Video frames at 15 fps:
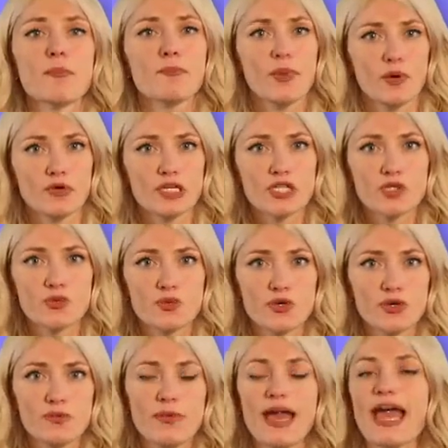bonus
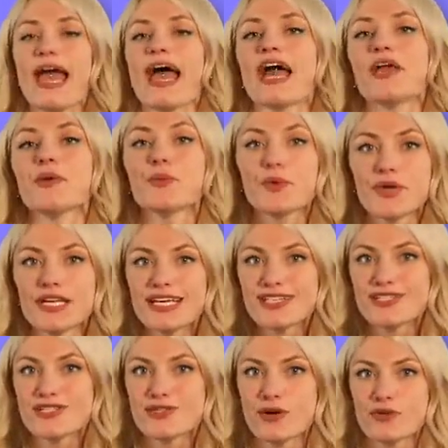room and wood
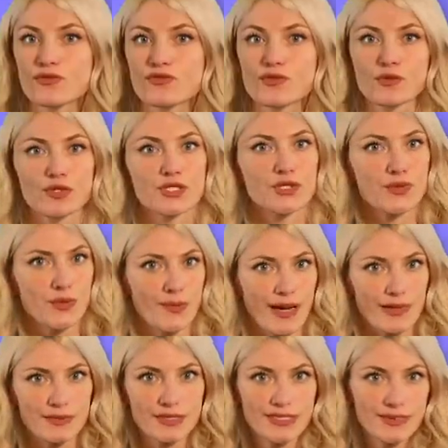and stone floors
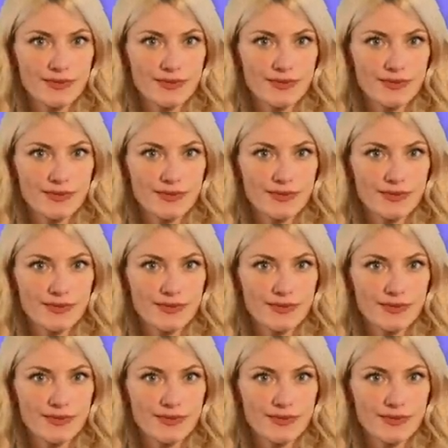throughout.